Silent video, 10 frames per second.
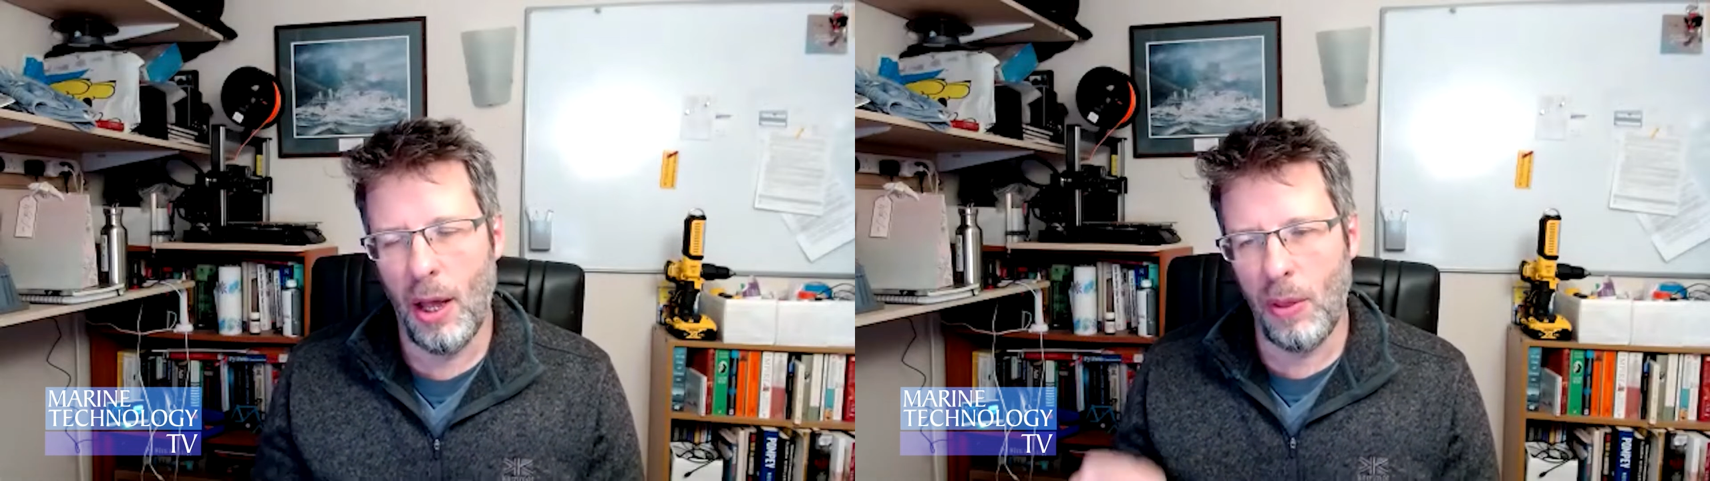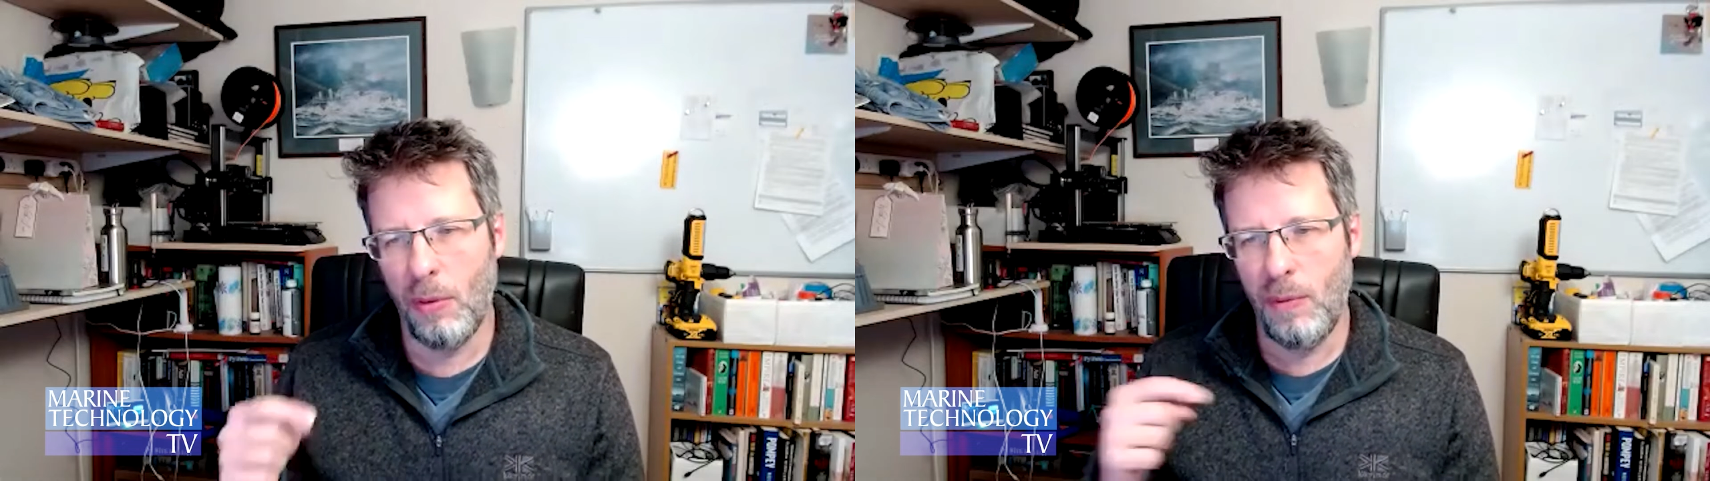
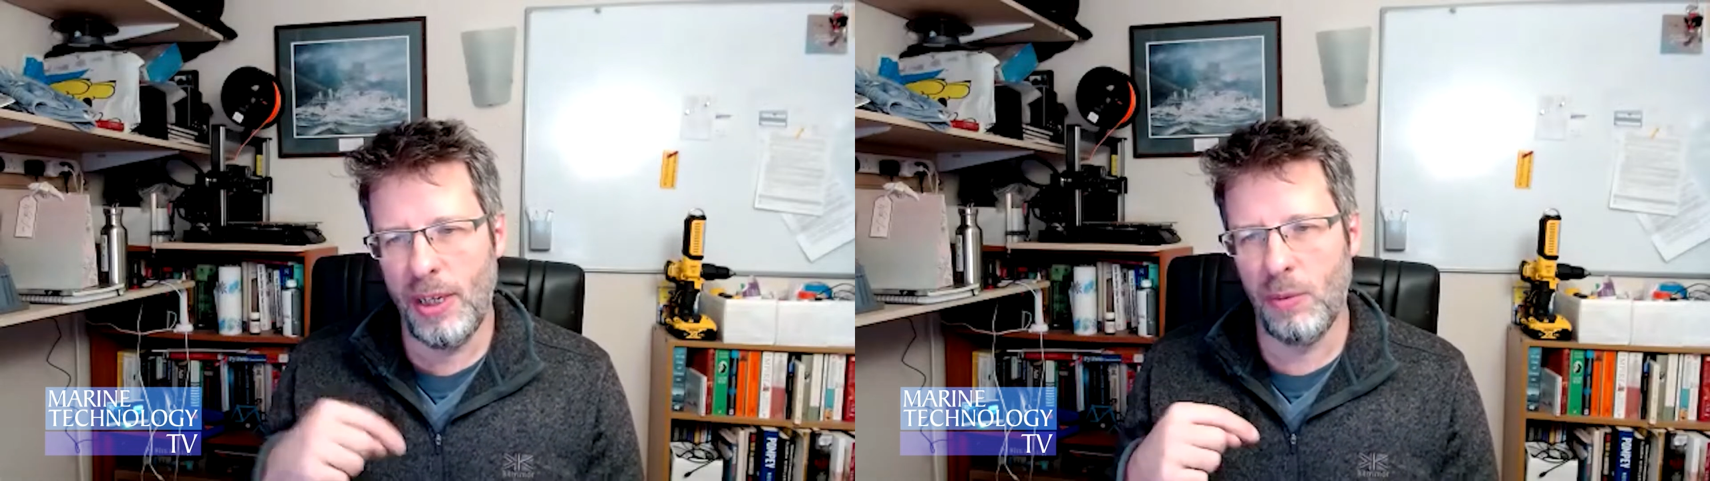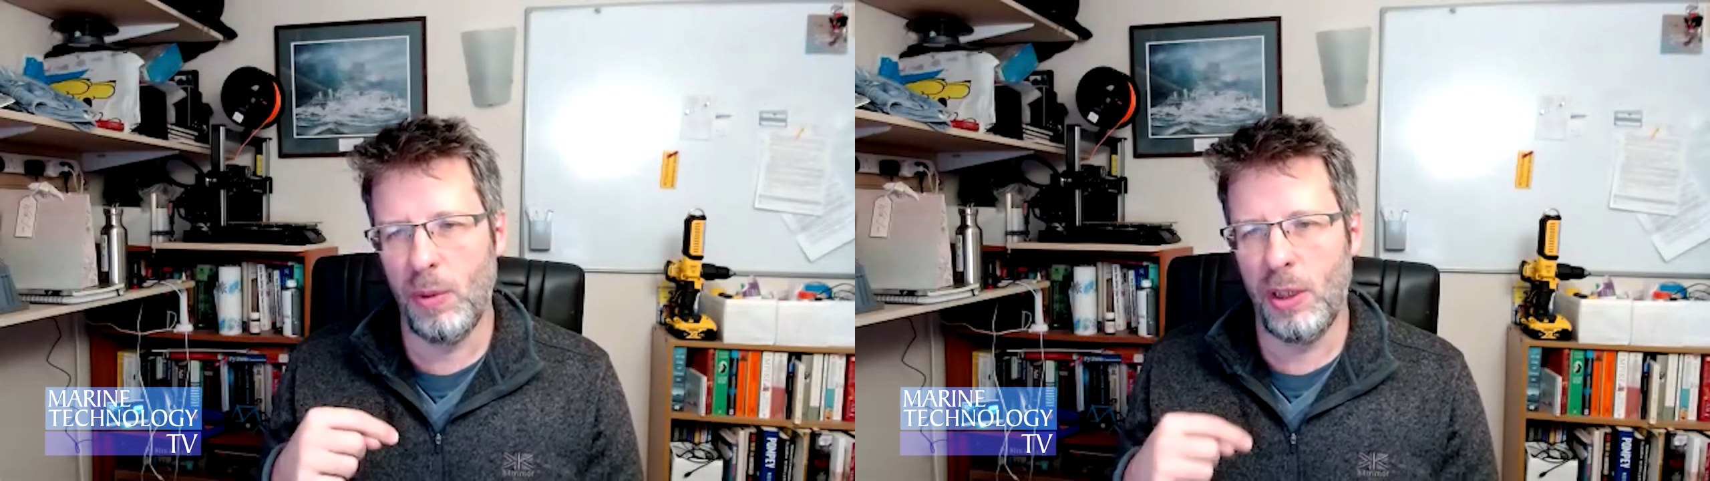And the
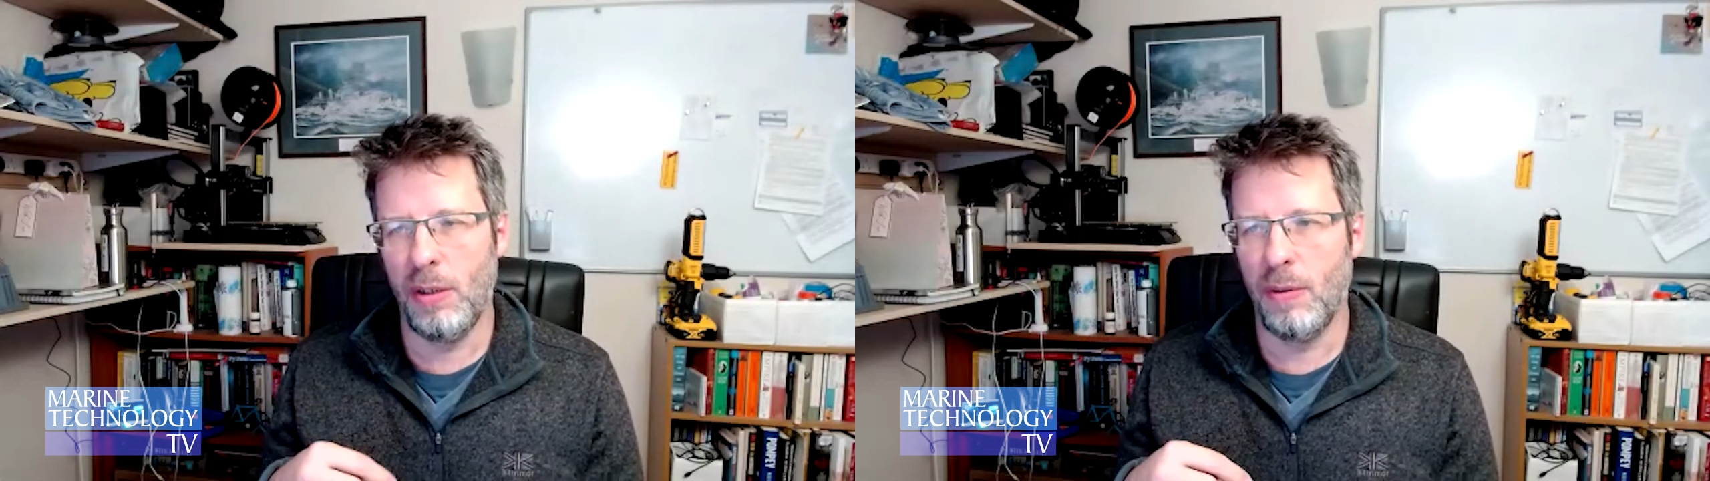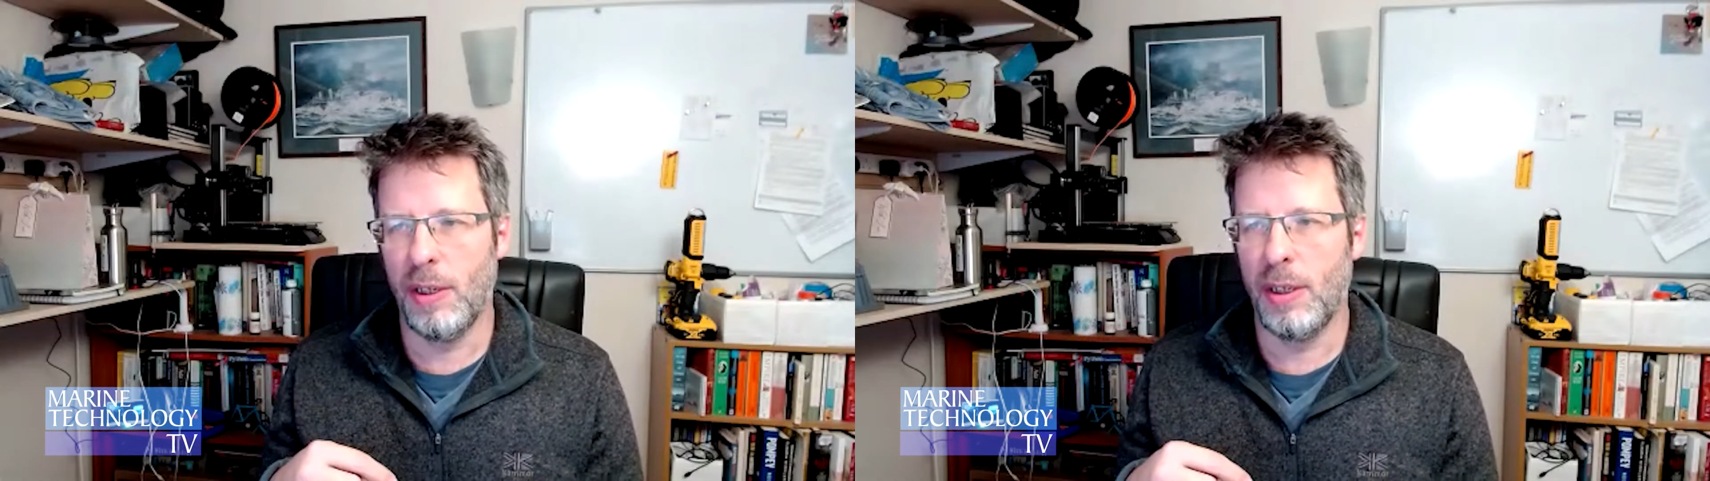reason we
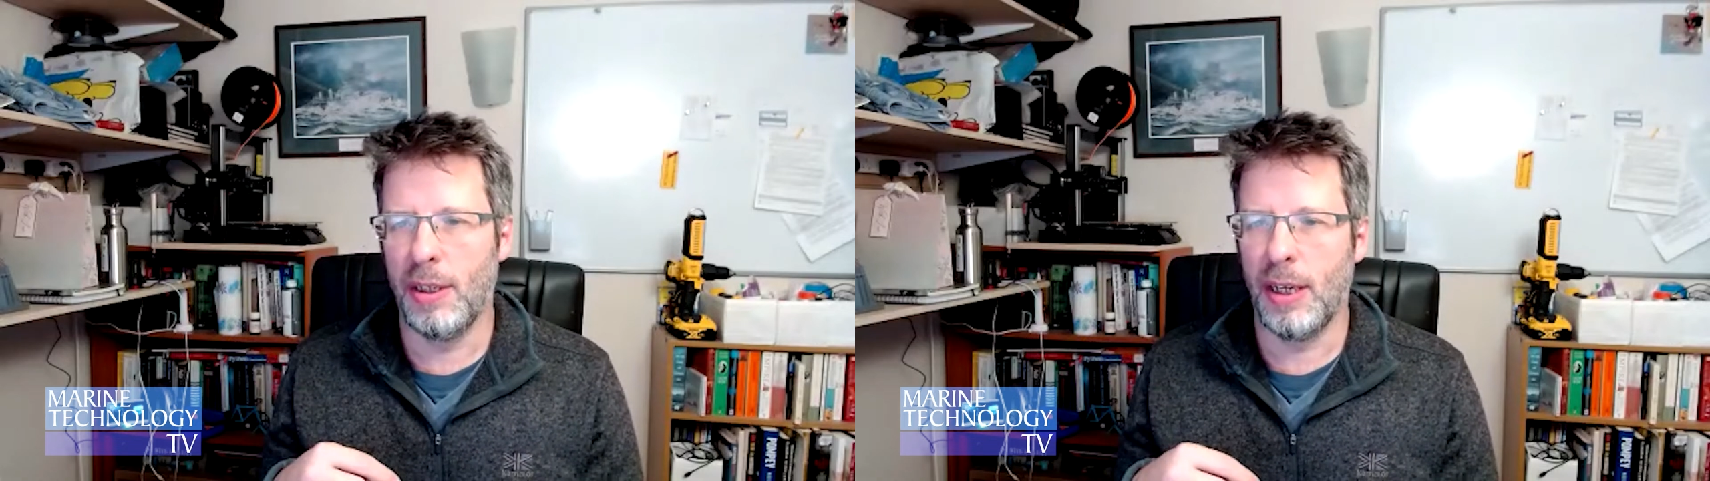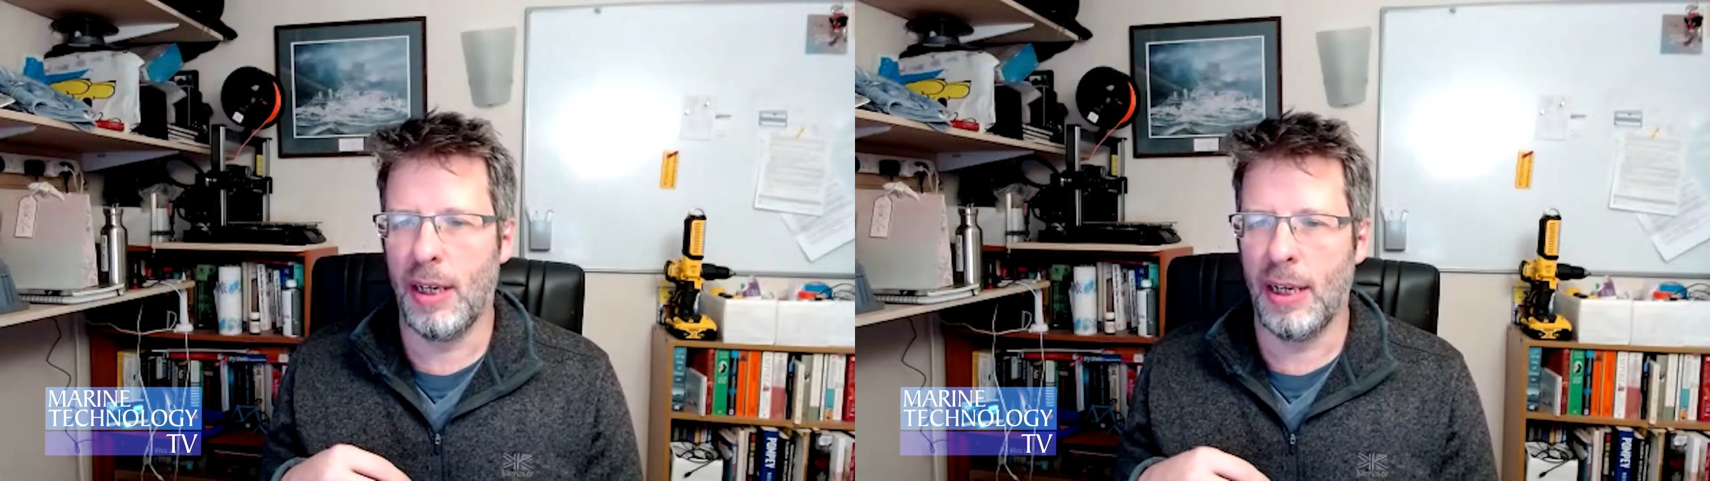do this
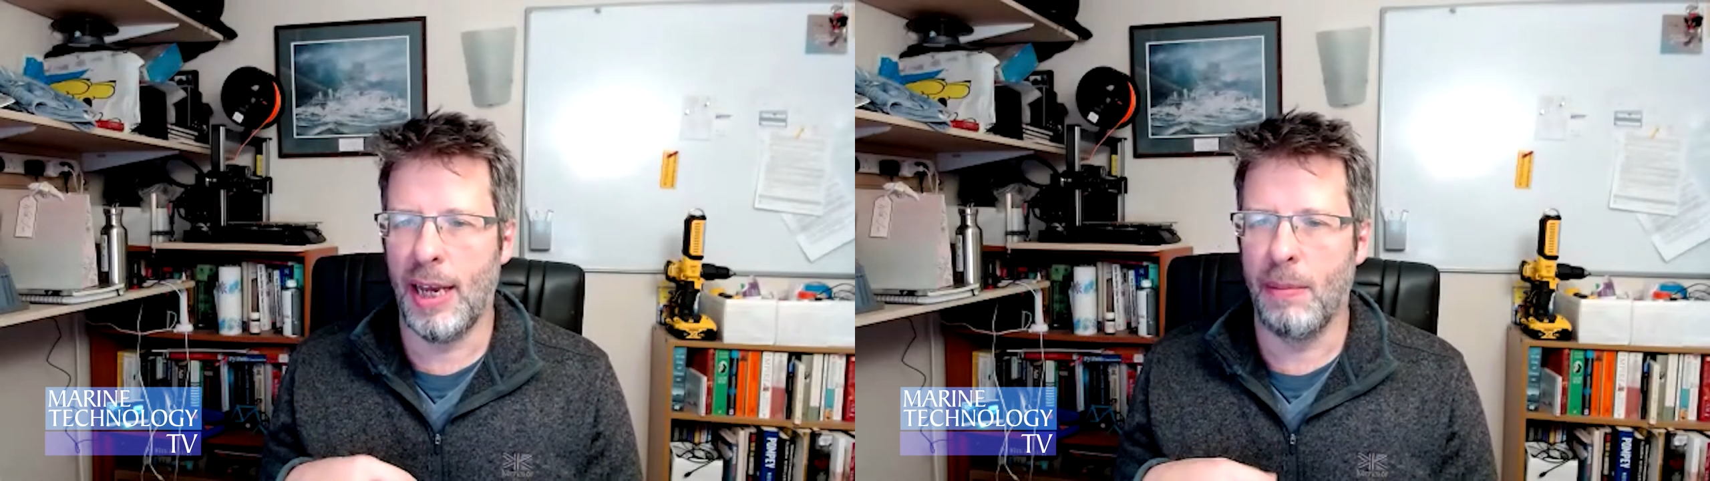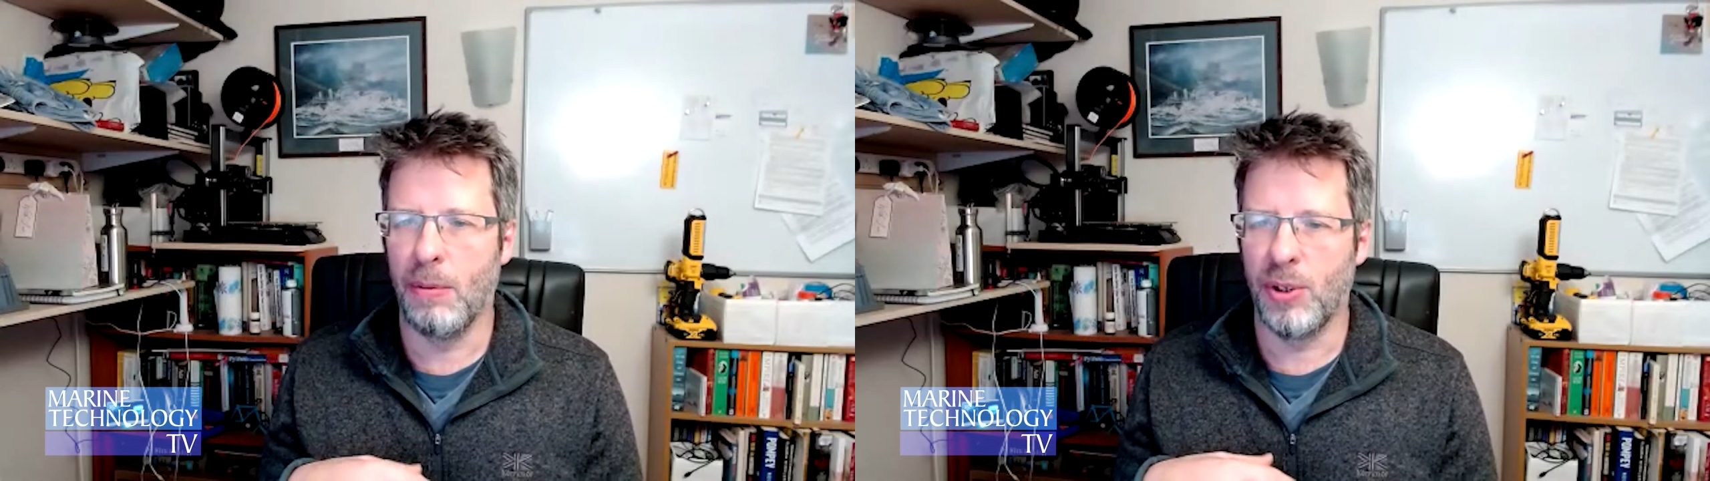is it
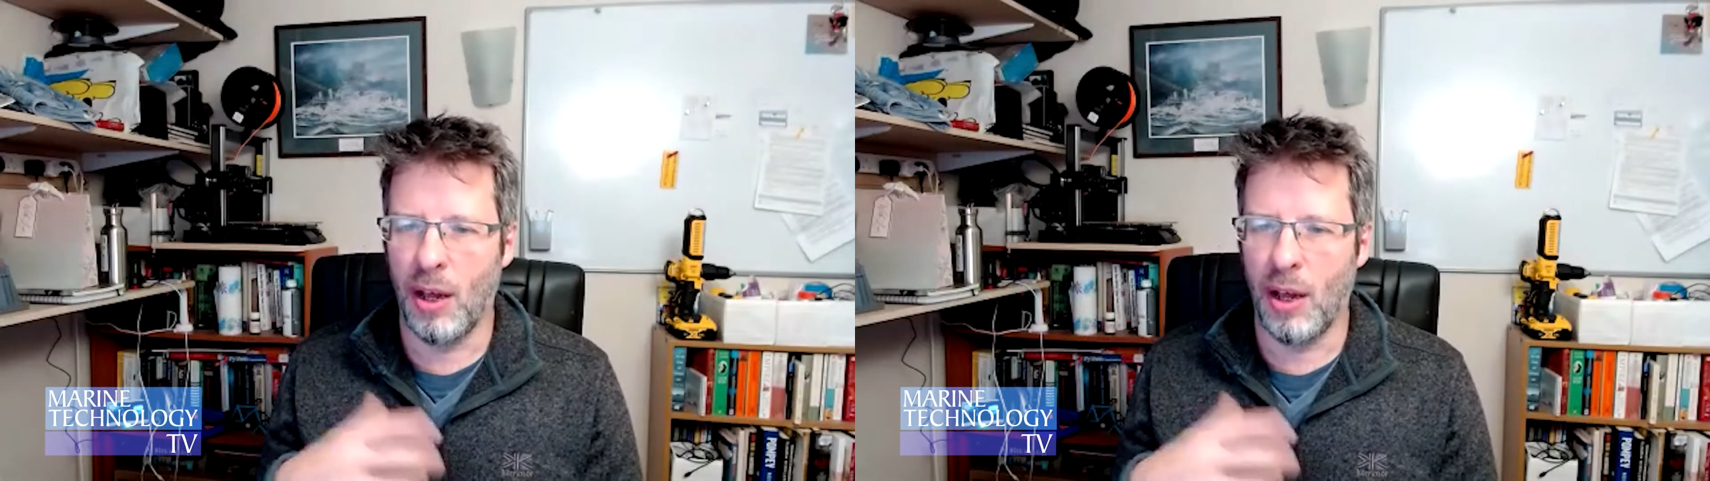enables